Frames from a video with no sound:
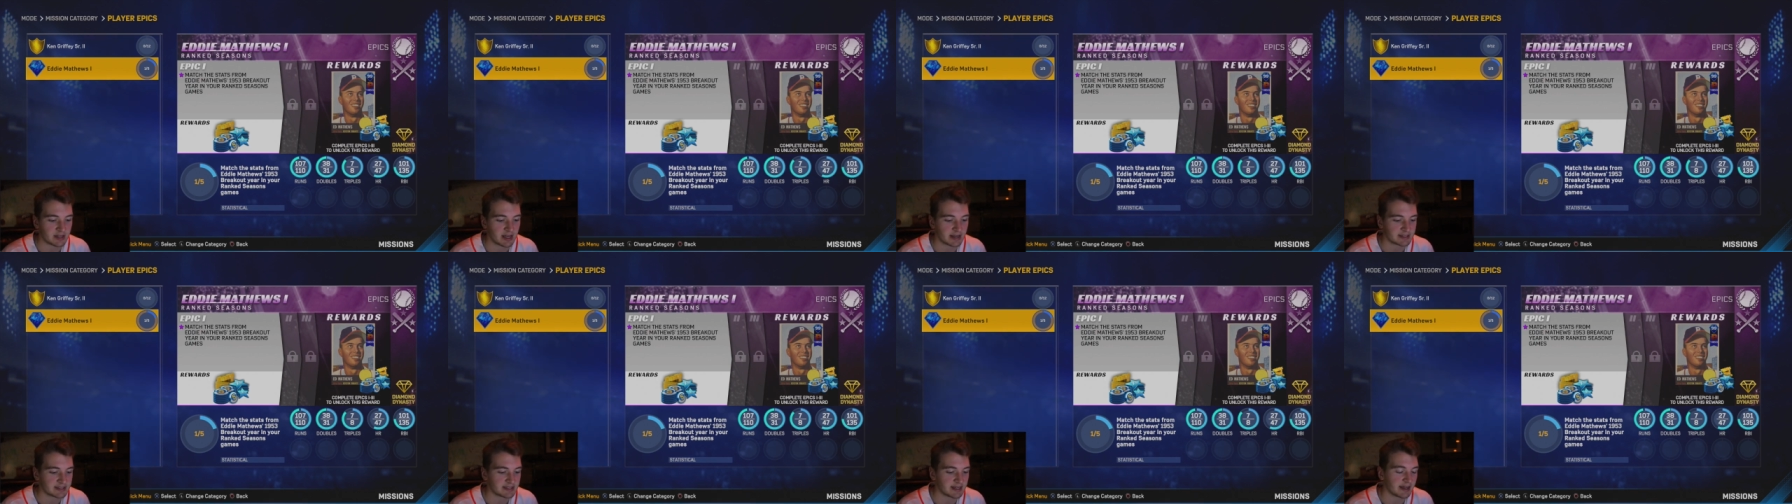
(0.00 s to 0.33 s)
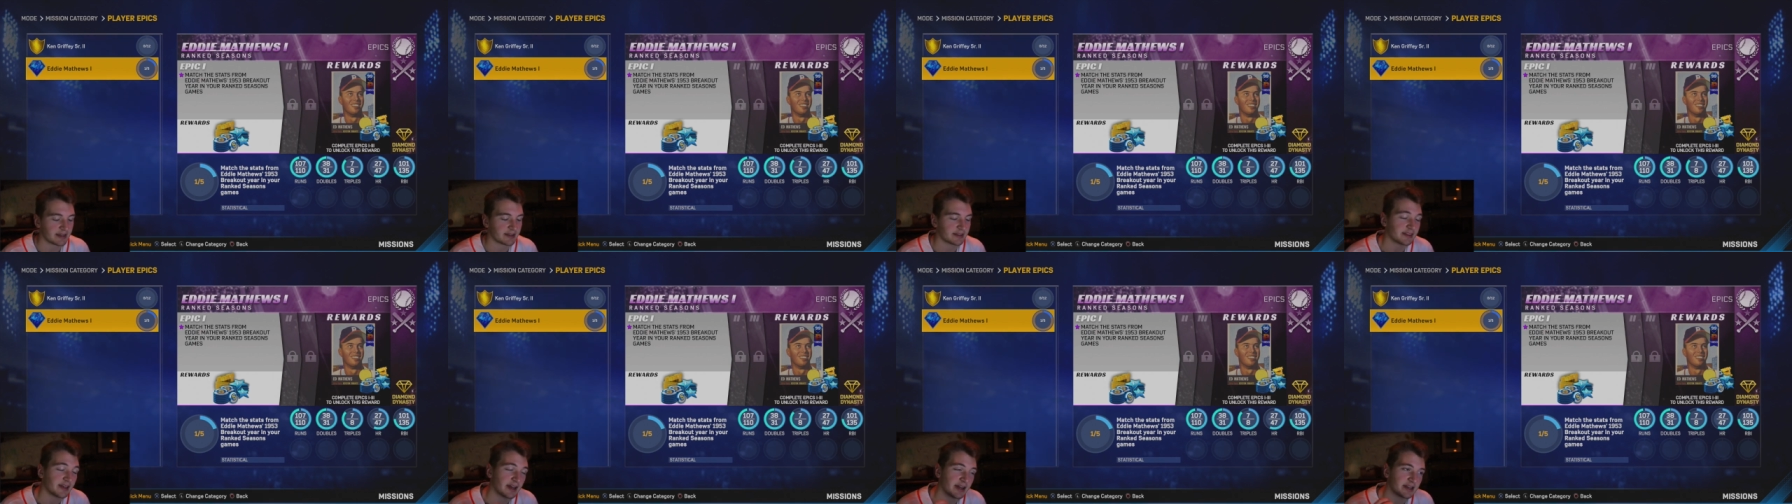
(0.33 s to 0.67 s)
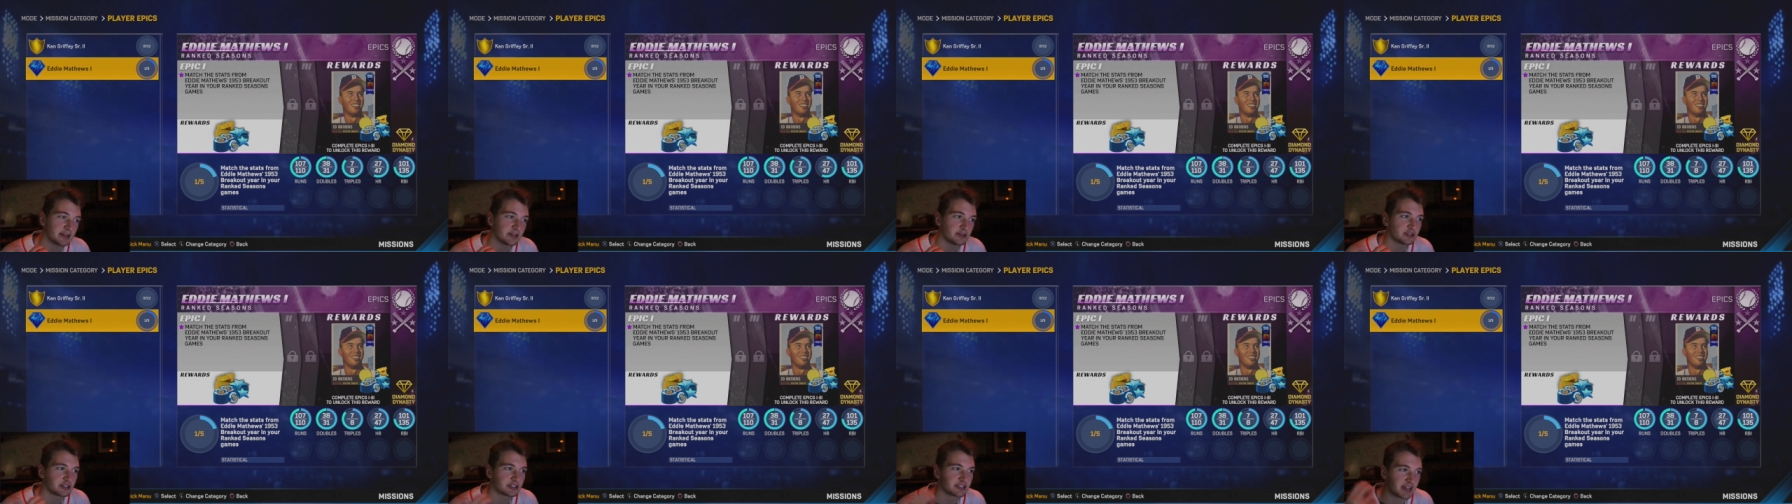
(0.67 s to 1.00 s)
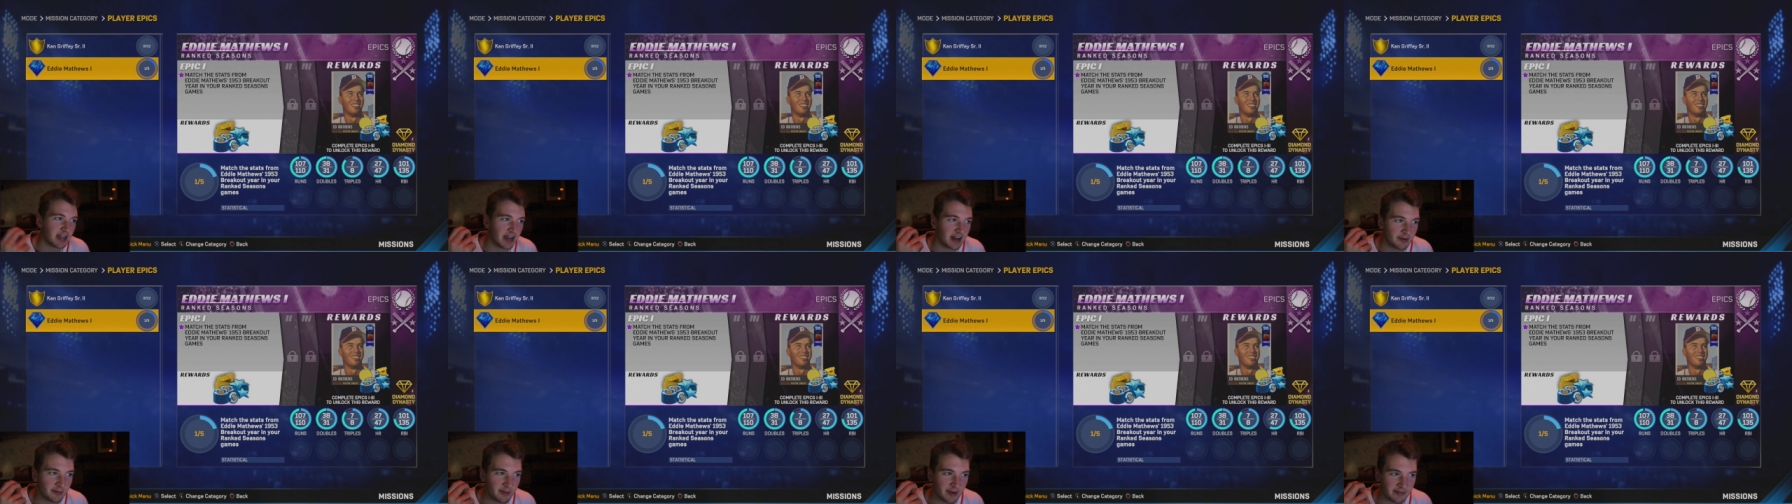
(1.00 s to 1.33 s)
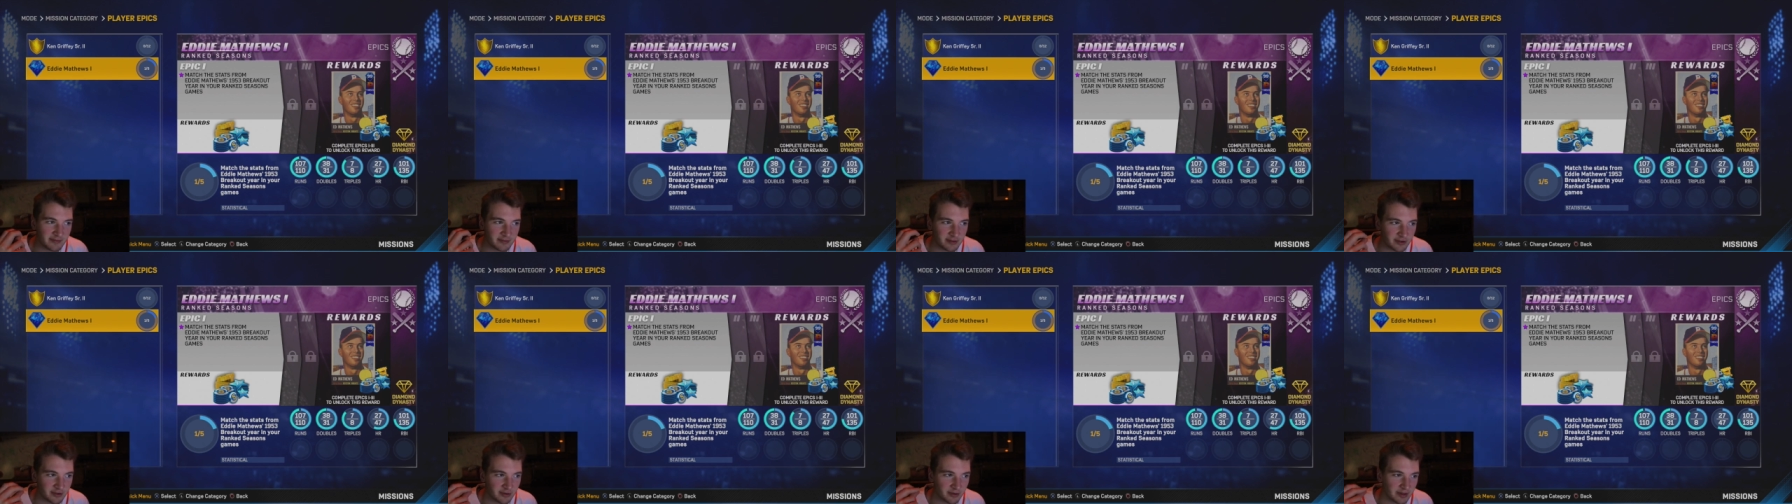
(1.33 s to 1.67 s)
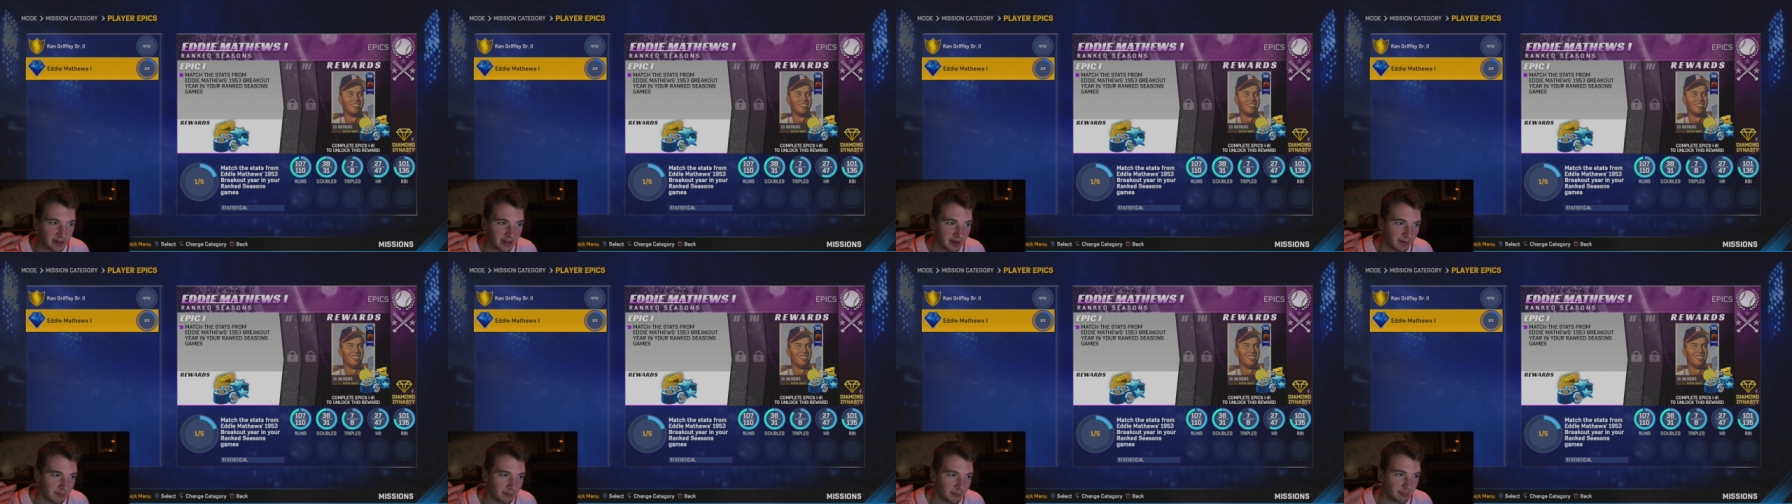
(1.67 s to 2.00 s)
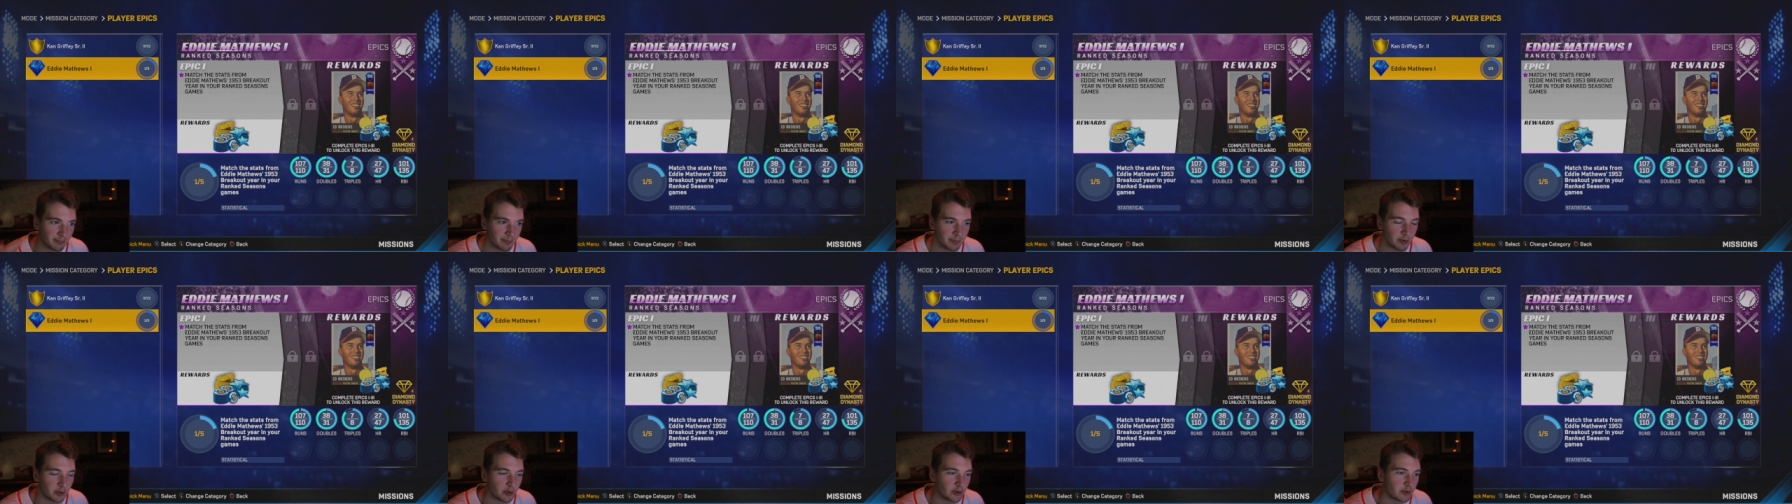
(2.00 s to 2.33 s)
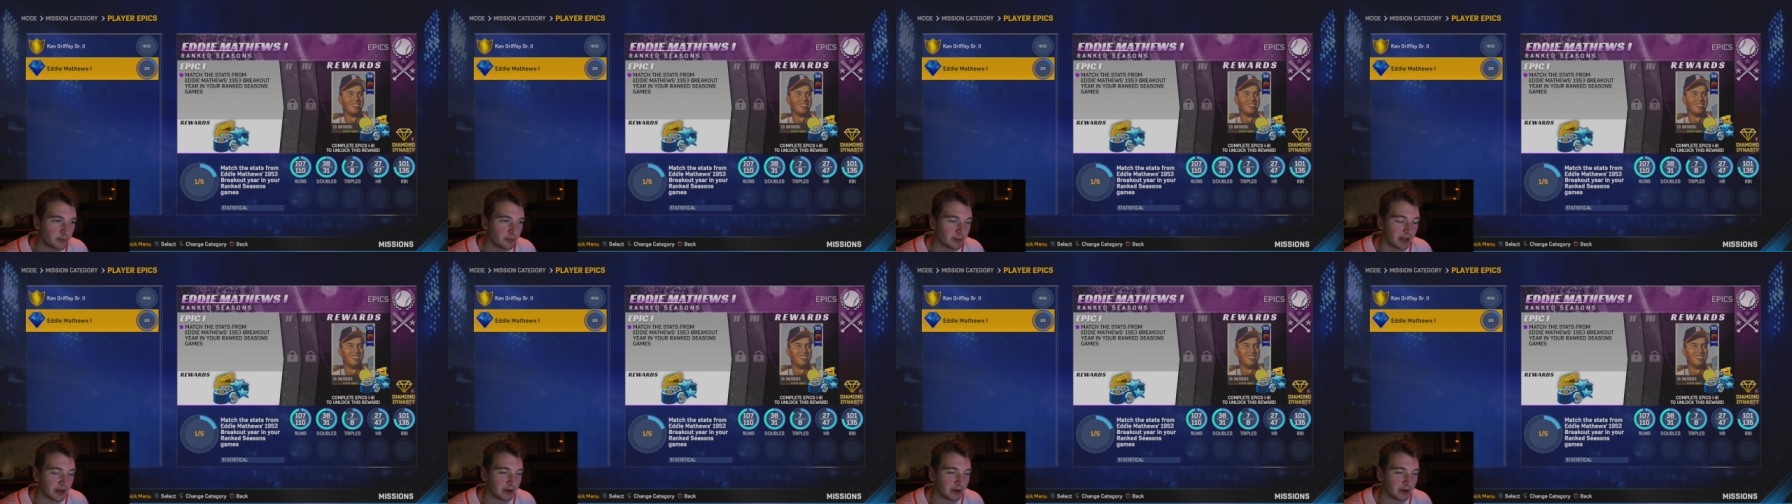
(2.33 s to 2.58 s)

I see. I thought you just got him after like boom,